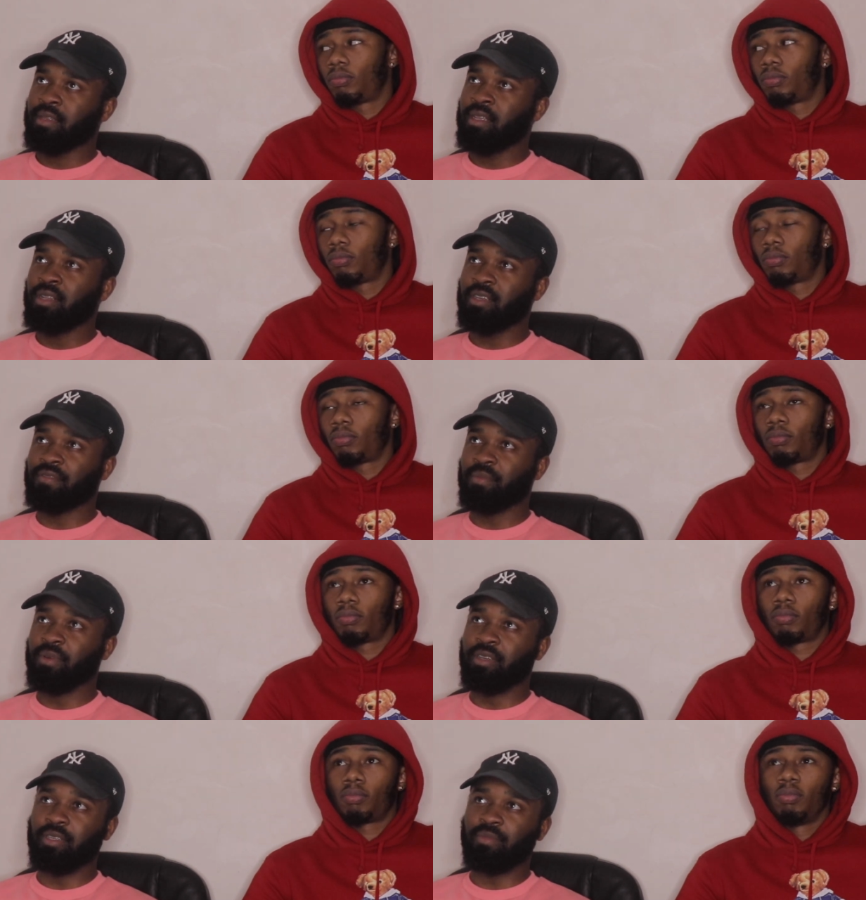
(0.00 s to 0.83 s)
Speaker 1: he looks
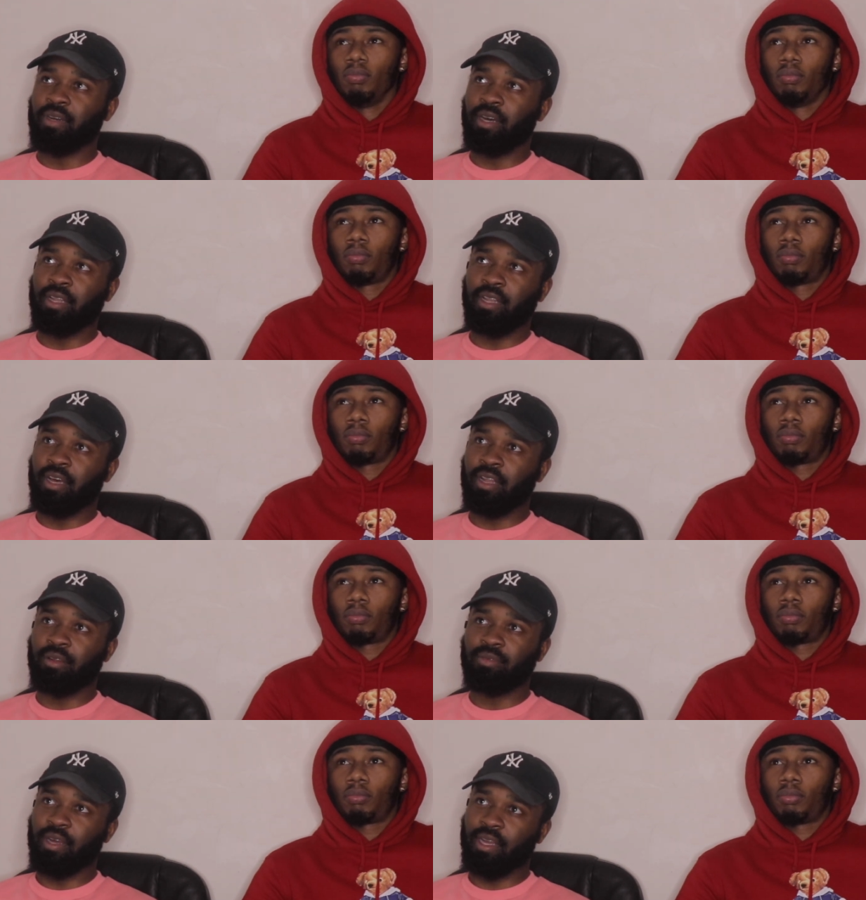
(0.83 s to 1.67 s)
familiar, but
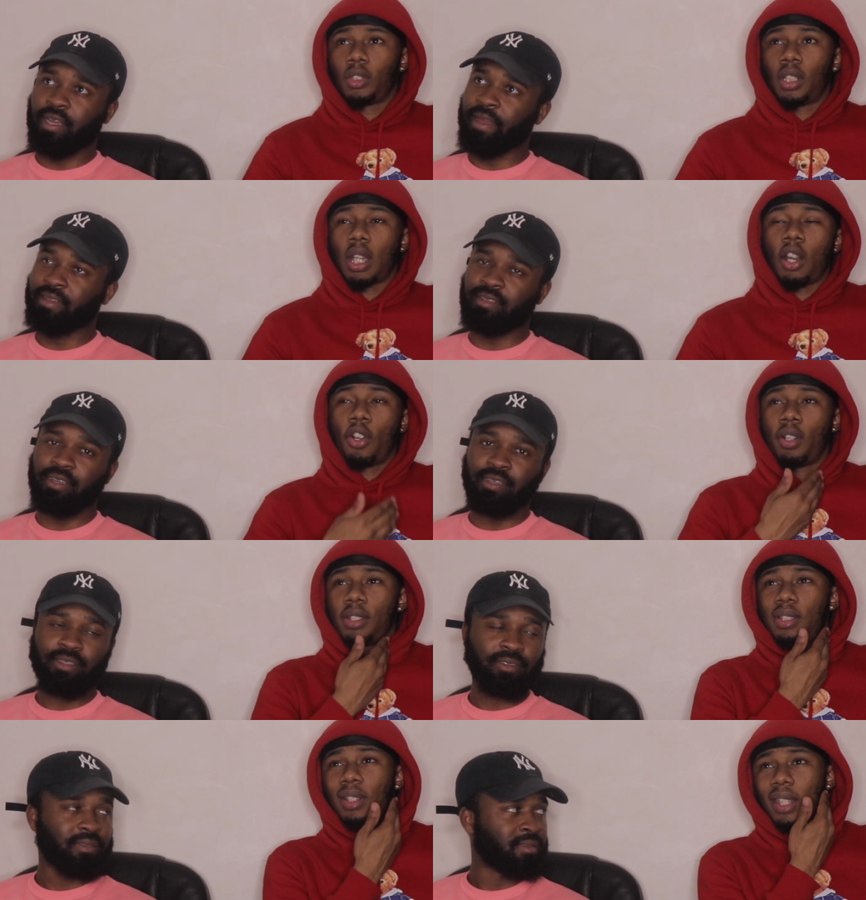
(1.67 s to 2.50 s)
I, I, I can't yeah, I say. I
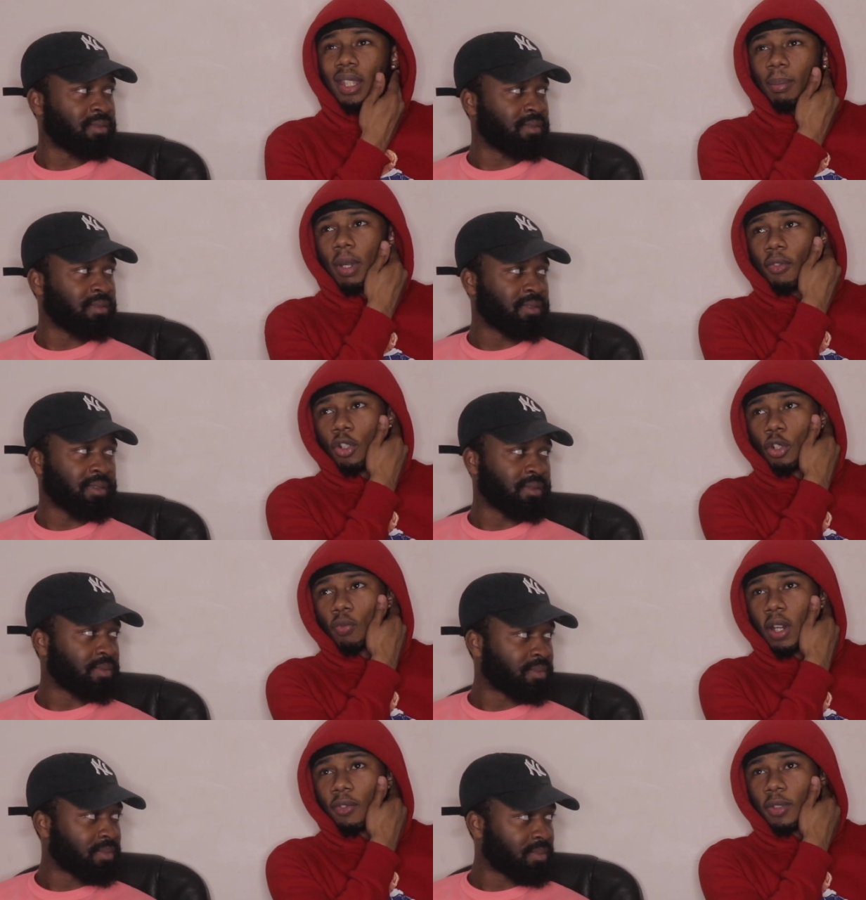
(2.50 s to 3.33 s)
heard his name. I've
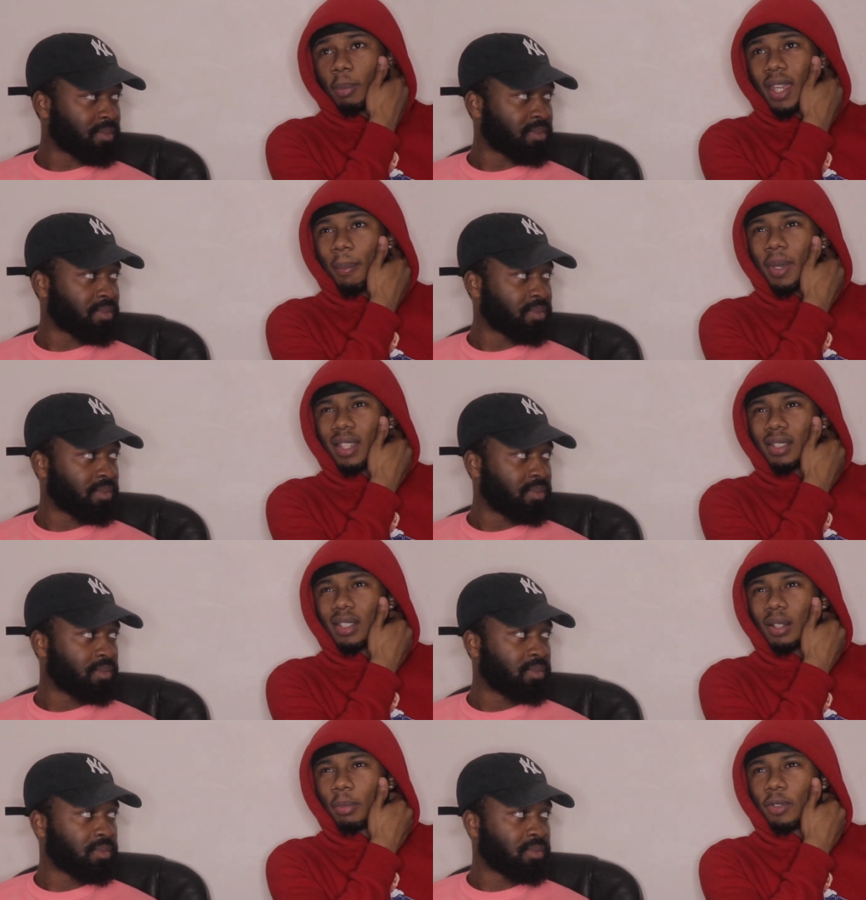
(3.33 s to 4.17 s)
heard Ralphie May. I may have
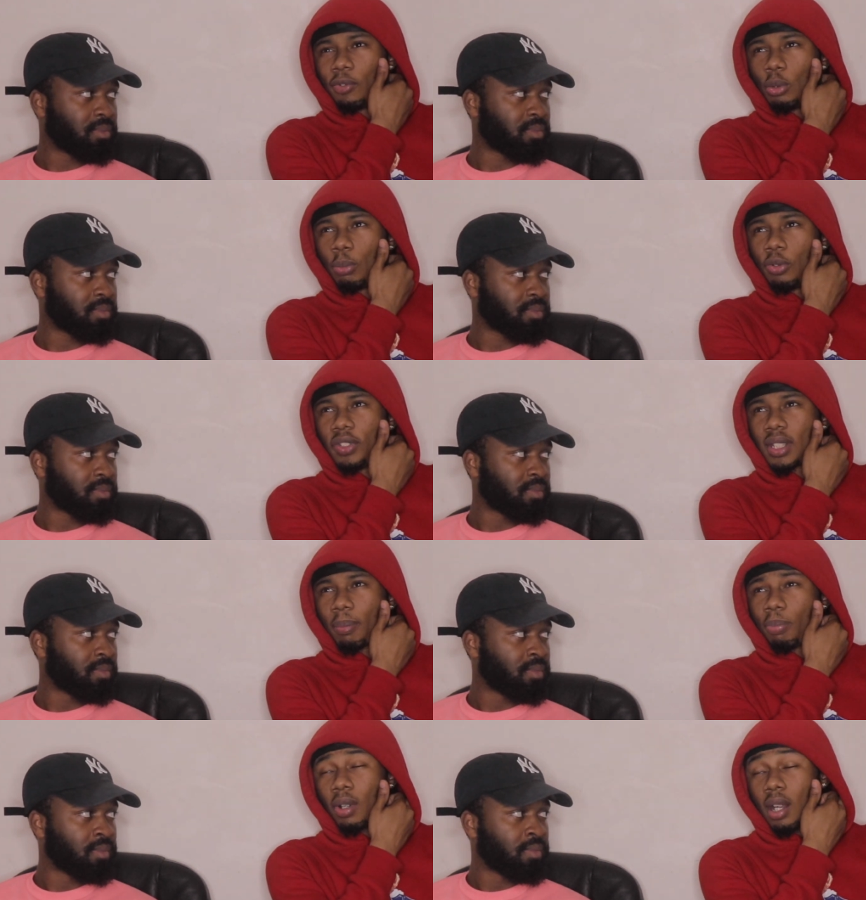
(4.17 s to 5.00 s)
seen him in a few movies.
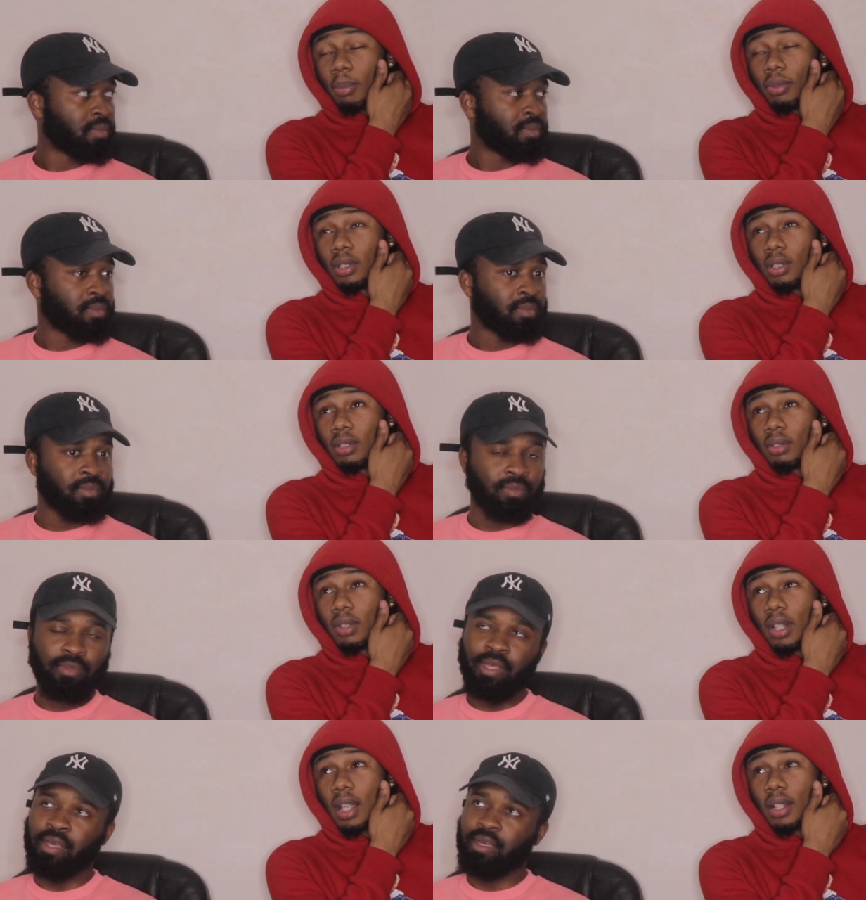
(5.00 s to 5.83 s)
I probably.
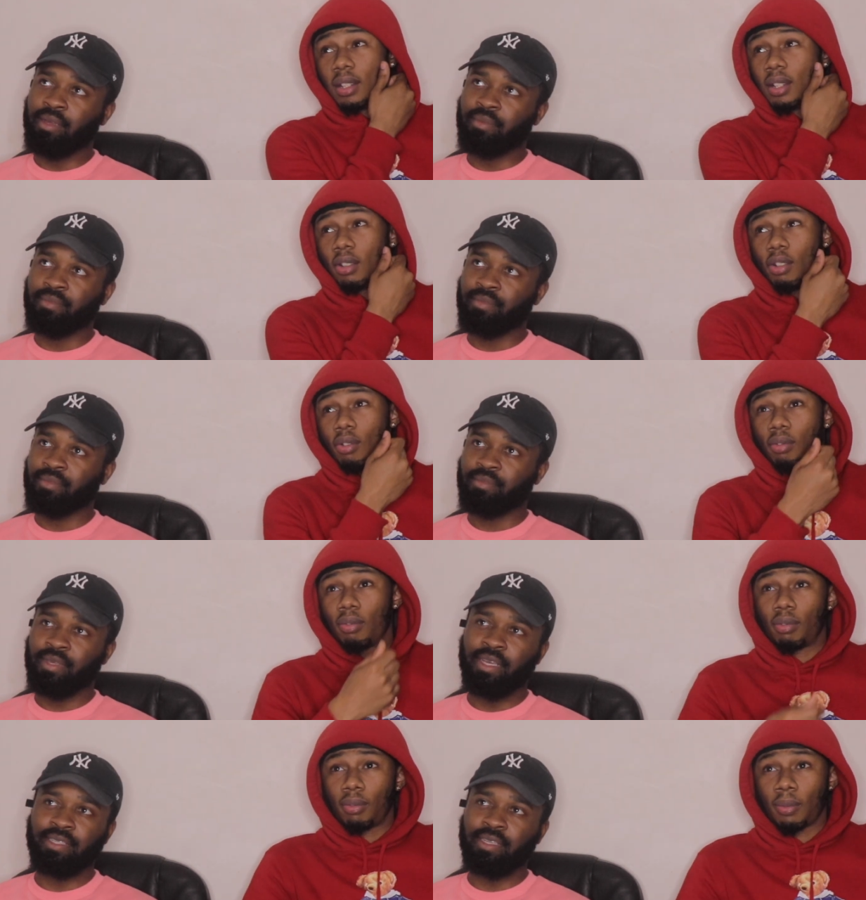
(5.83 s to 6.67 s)
Yeah. I didn't know.
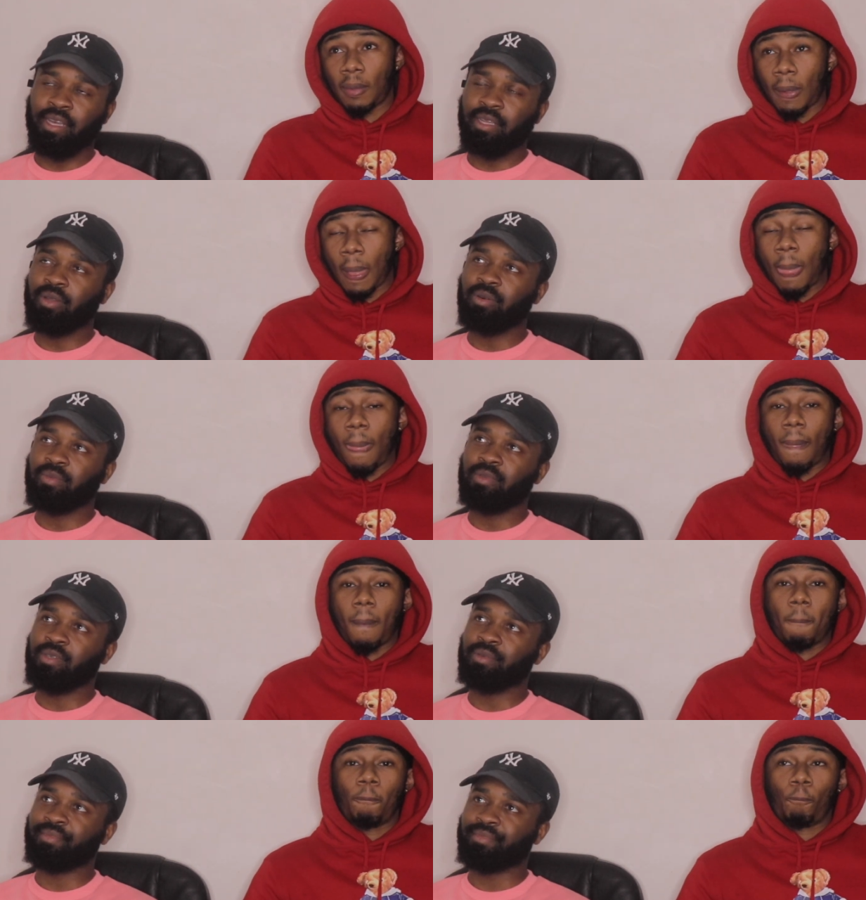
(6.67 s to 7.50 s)
Can't say I know him
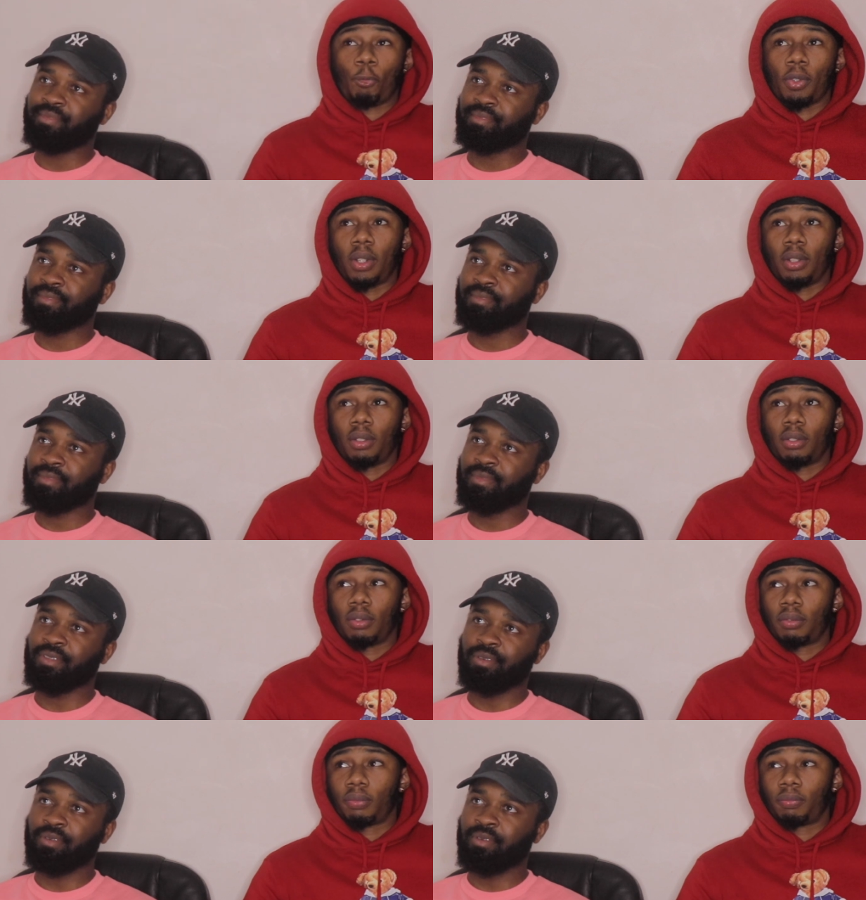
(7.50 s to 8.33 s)
no. Right.
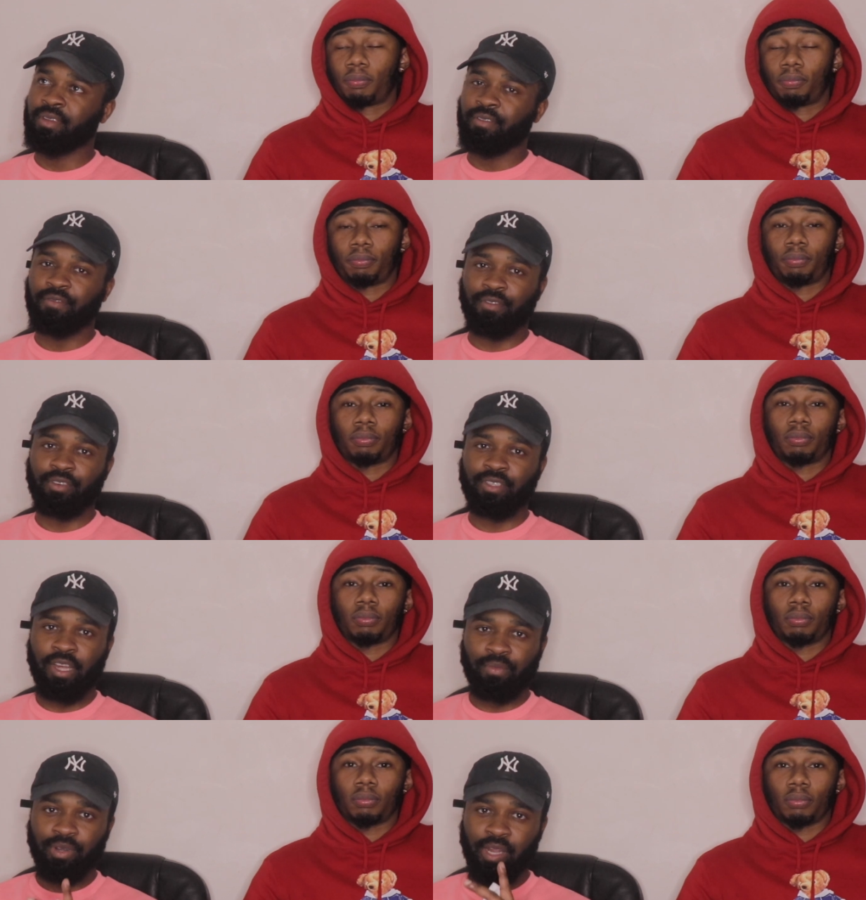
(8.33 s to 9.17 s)
So
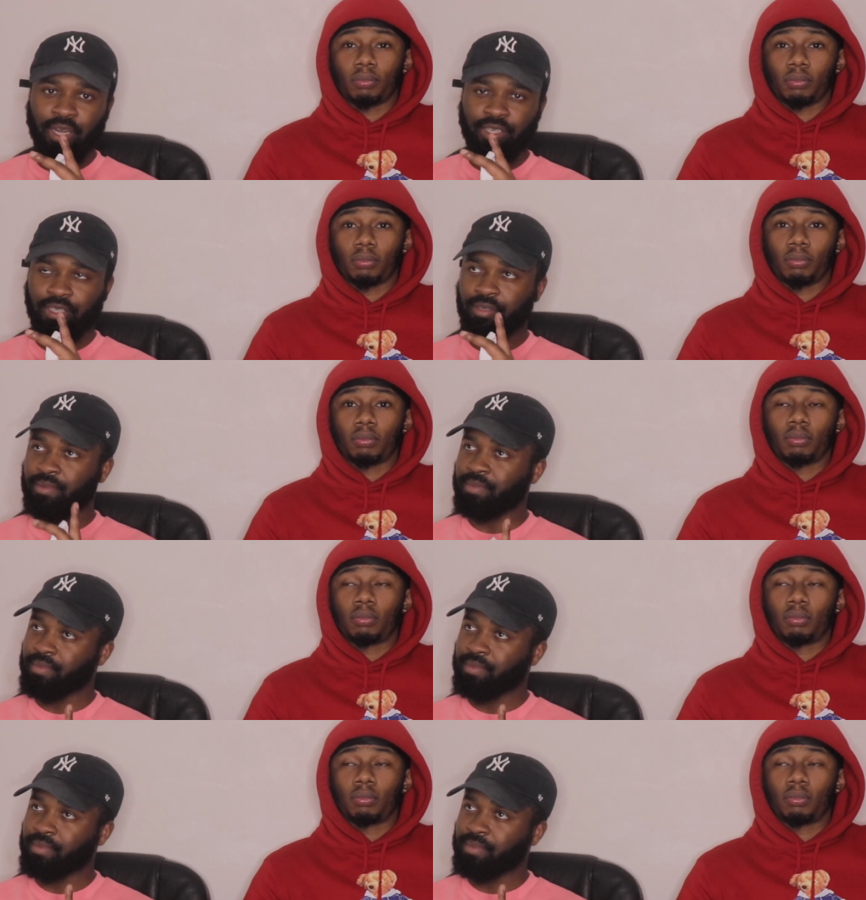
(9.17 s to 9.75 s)
first time reaction.